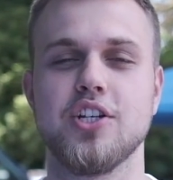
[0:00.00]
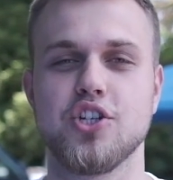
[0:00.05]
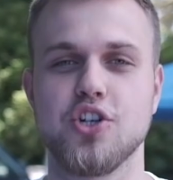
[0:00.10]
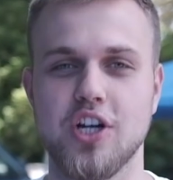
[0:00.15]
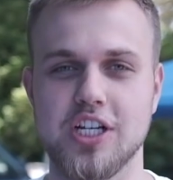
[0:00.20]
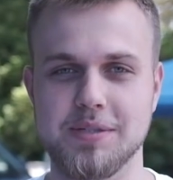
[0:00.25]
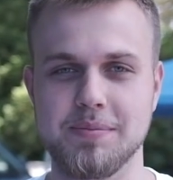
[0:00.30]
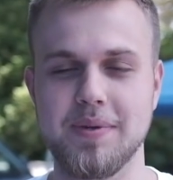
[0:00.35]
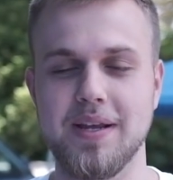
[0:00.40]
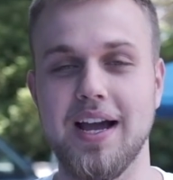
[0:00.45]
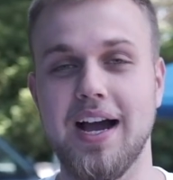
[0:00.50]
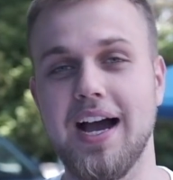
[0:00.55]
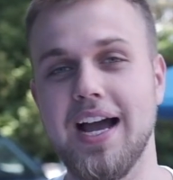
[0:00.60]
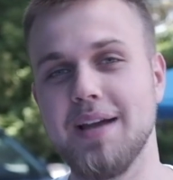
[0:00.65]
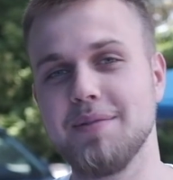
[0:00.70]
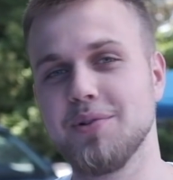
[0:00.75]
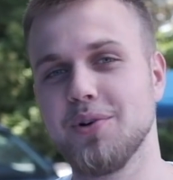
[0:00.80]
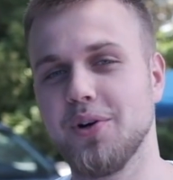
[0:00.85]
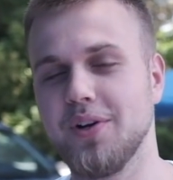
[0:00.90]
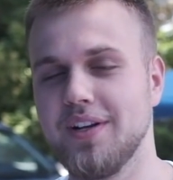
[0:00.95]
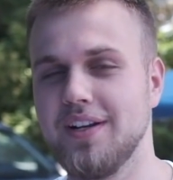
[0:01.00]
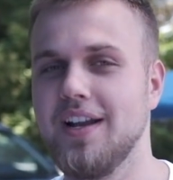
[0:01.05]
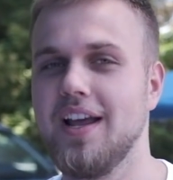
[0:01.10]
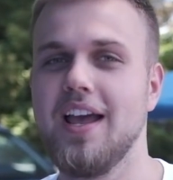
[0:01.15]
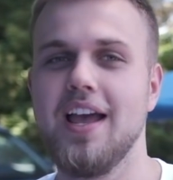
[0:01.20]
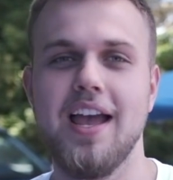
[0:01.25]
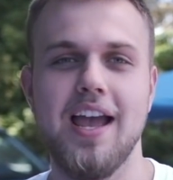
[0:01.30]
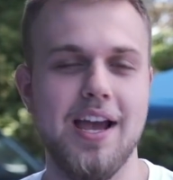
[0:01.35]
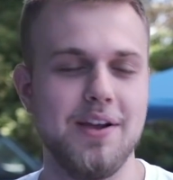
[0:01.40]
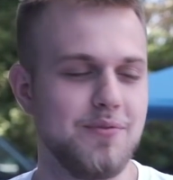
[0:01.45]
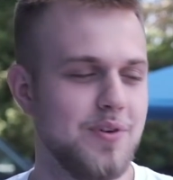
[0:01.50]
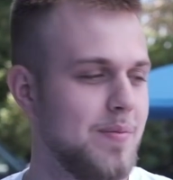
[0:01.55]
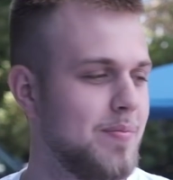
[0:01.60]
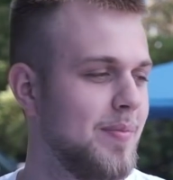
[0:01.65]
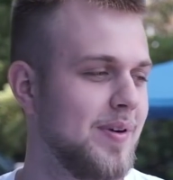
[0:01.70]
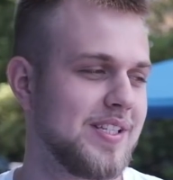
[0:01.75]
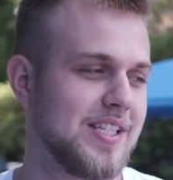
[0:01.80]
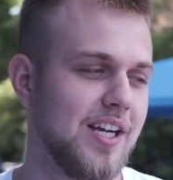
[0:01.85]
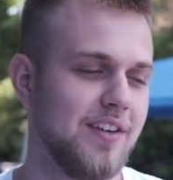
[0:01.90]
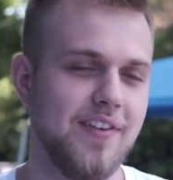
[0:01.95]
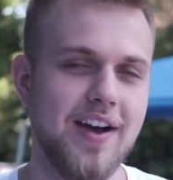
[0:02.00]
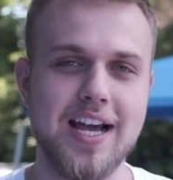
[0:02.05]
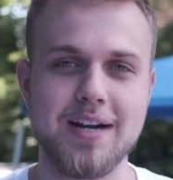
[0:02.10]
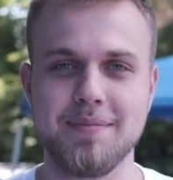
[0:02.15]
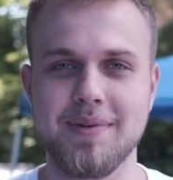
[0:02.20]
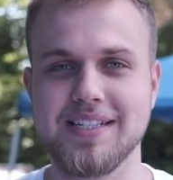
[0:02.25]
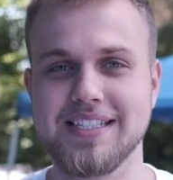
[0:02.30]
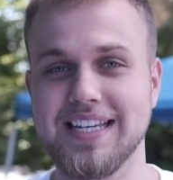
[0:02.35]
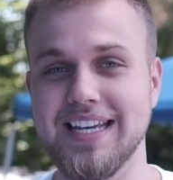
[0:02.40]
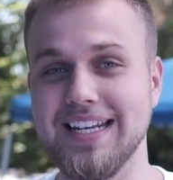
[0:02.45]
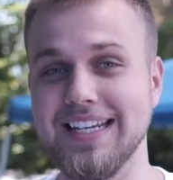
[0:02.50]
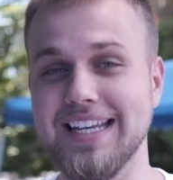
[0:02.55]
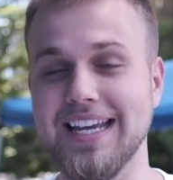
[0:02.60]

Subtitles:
Trust me, I am going and ripping myself out of my skin,